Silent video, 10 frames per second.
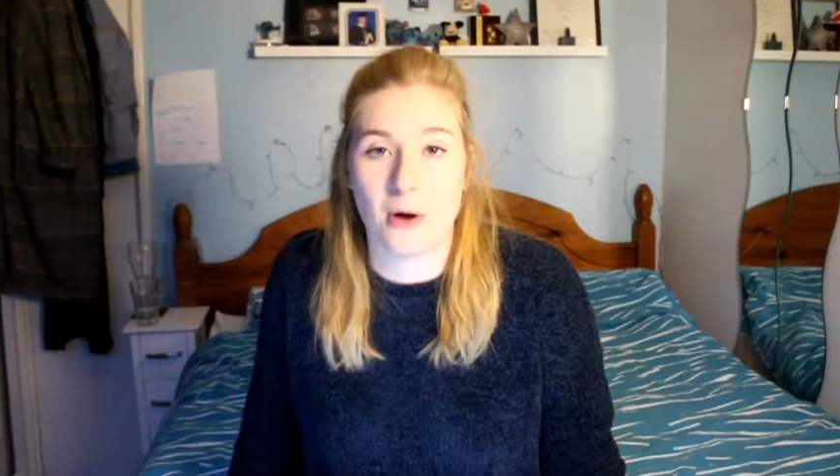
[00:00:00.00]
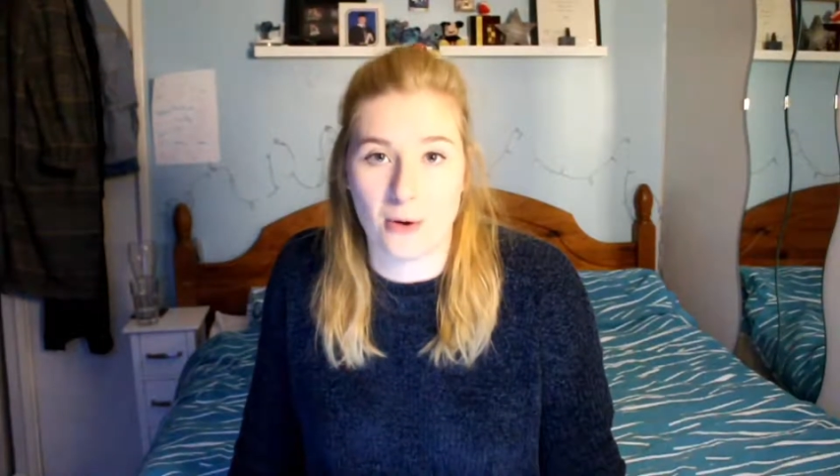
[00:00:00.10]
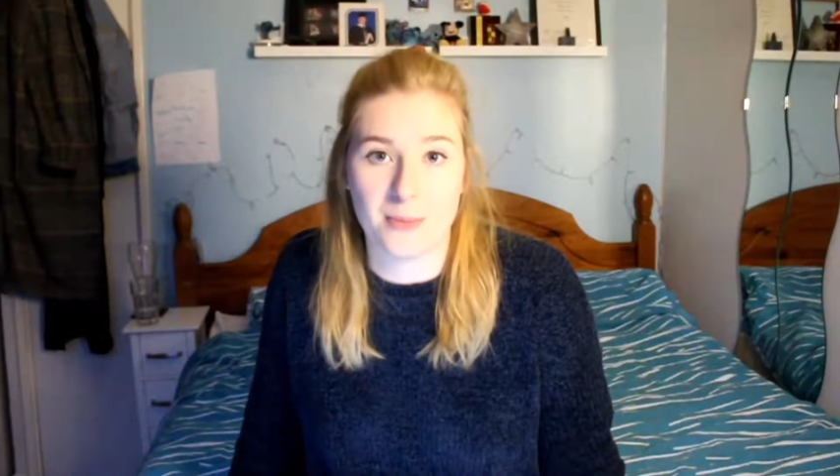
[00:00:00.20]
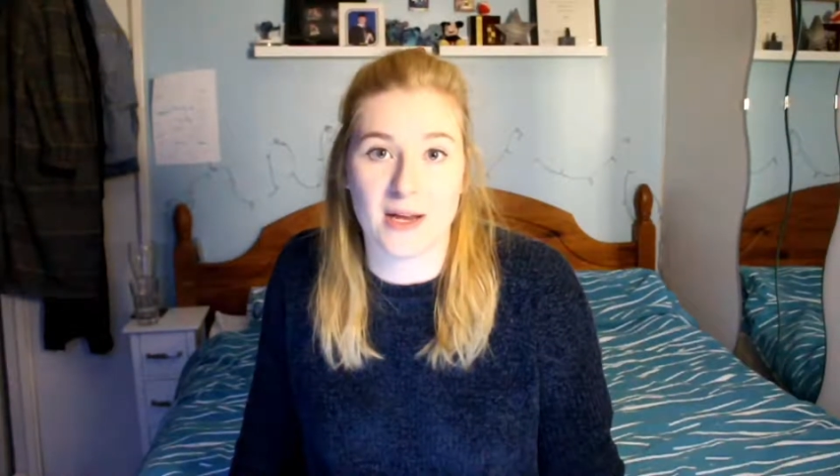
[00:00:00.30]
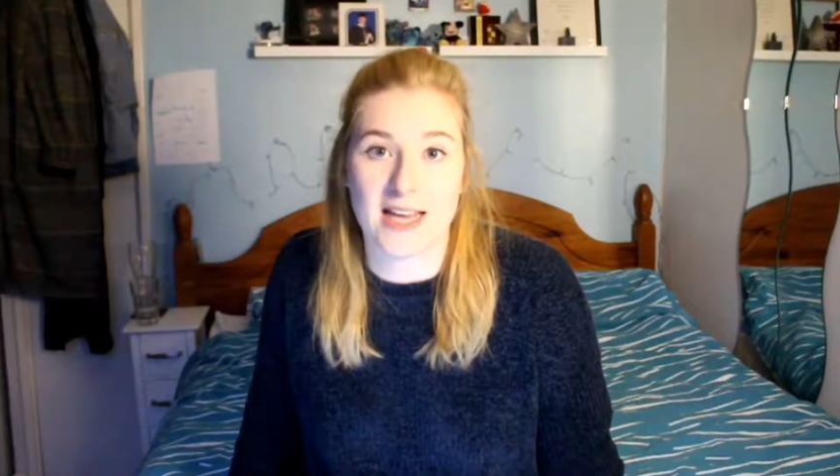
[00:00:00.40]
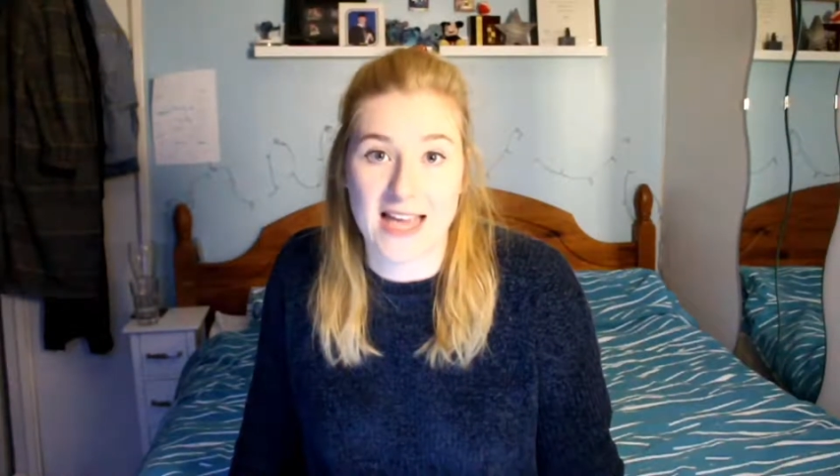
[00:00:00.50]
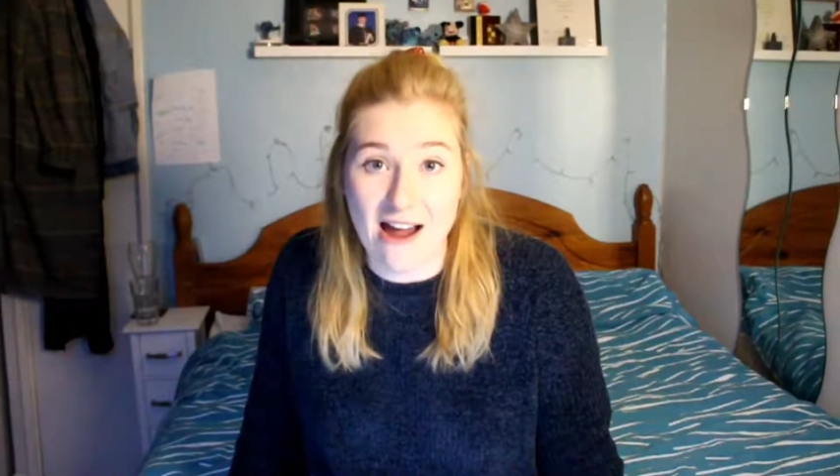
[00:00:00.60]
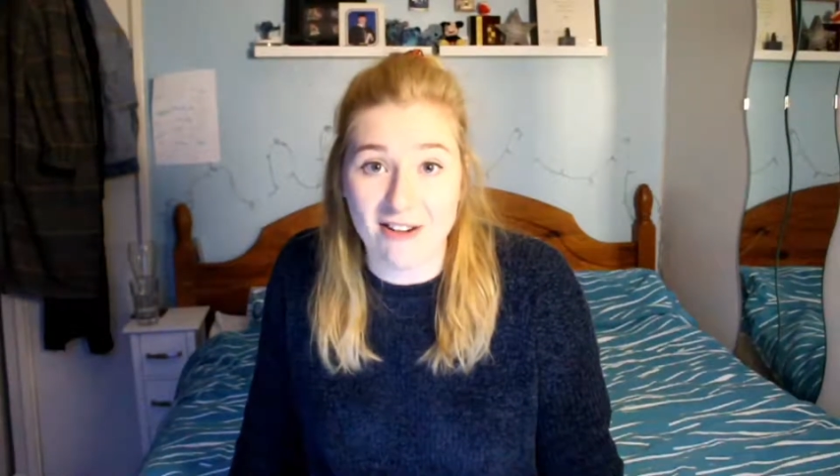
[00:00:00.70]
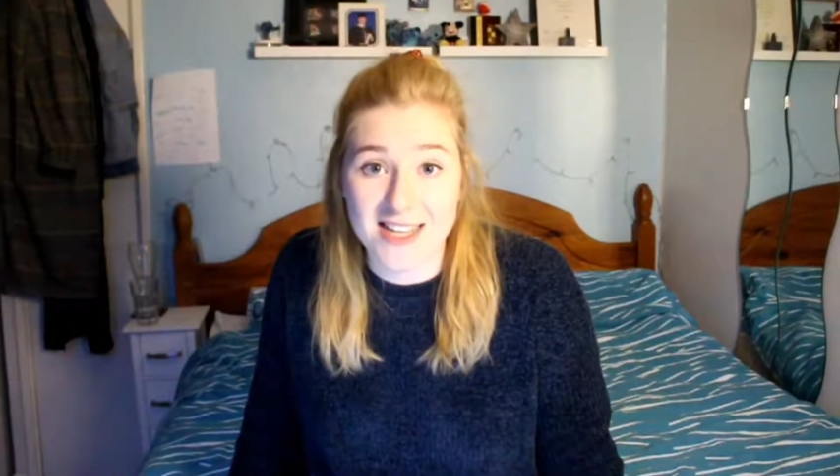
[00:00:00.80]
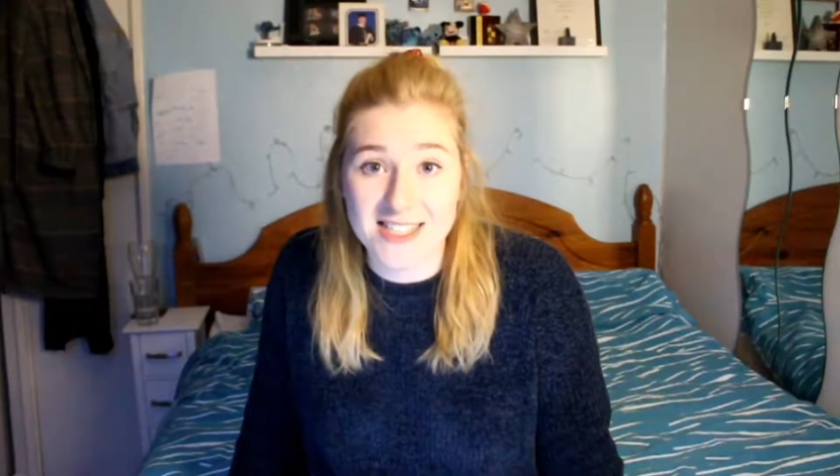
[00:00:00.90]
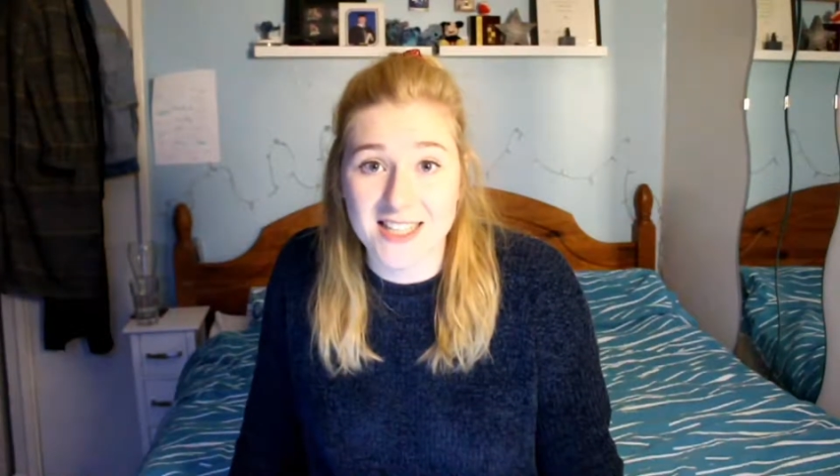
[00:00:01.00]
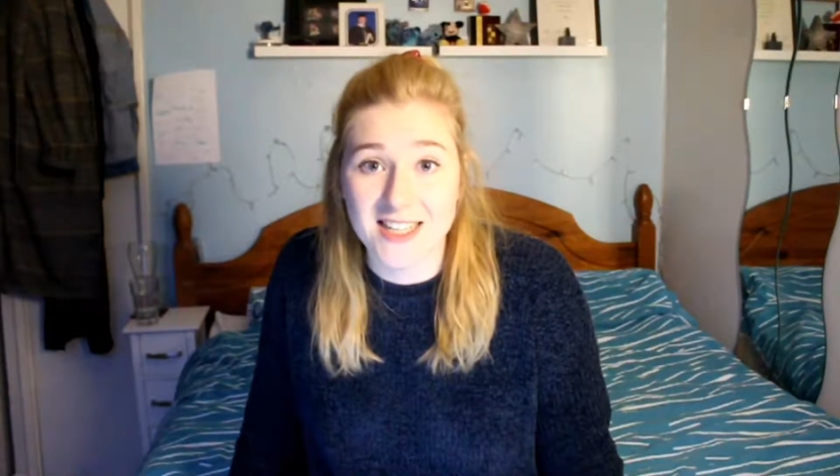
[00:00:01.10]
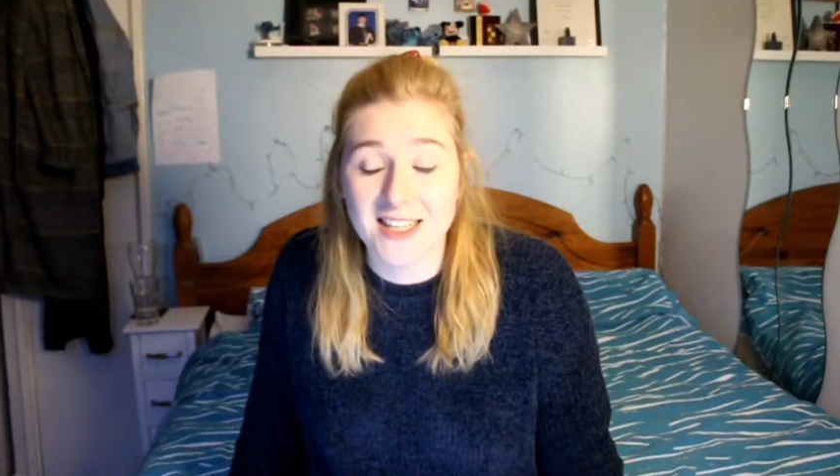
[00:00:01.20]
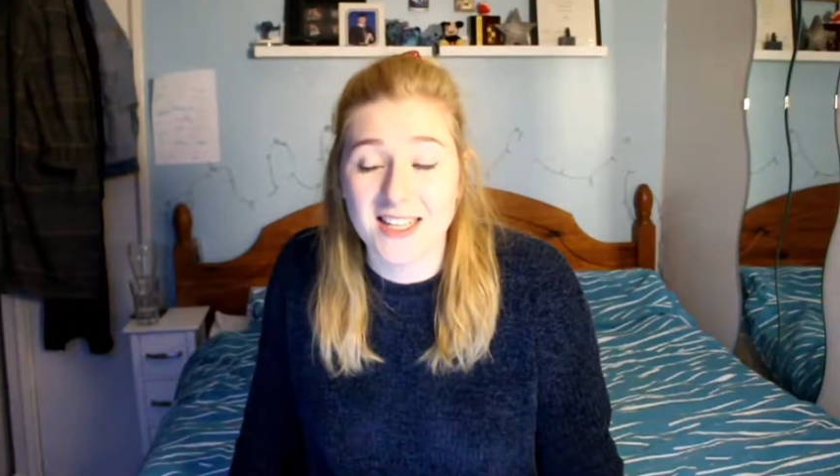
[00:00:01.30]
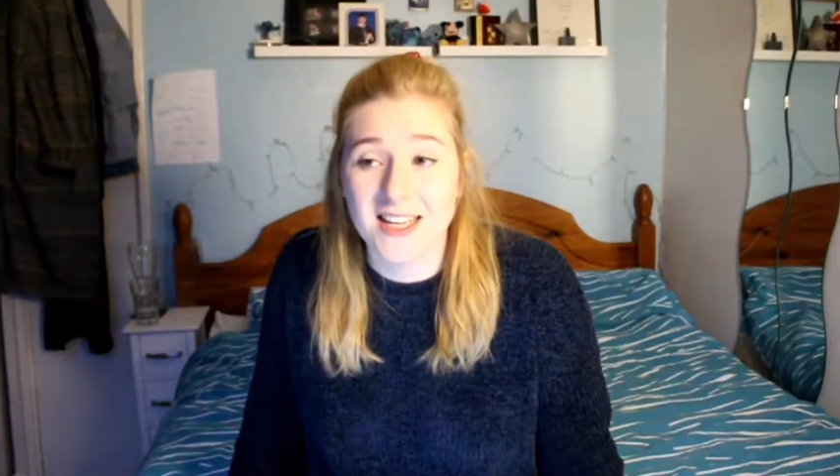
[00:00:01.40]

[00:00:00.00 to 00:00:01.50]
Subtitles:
popular character,